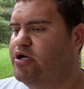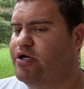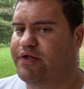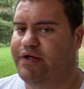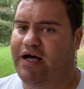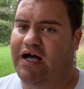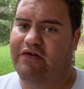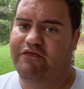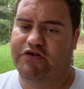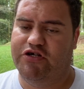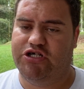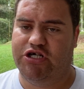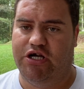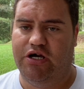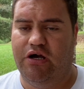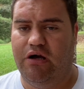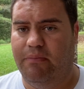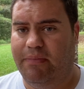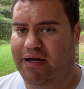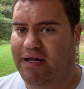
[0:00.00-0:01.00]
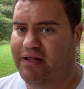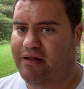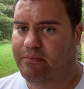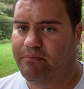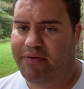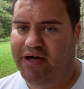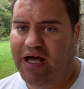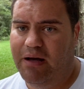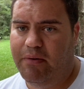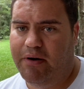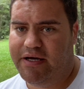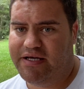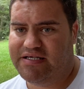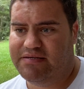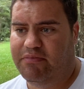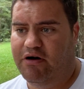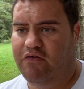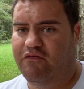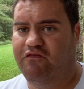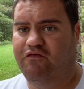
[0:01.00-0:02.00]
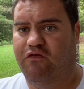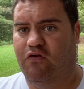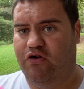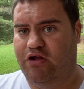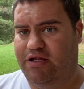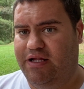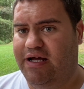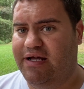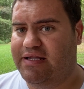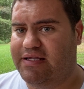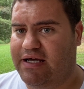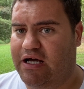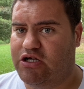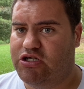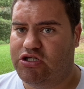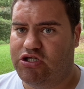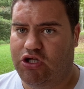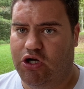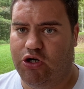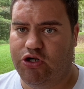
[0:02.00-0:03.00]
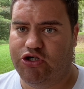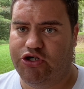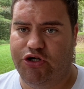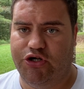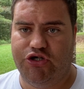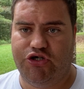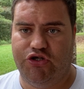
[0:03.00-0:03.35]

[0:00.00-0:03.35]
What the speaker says: The average income in Alabama is about $49,000 a year.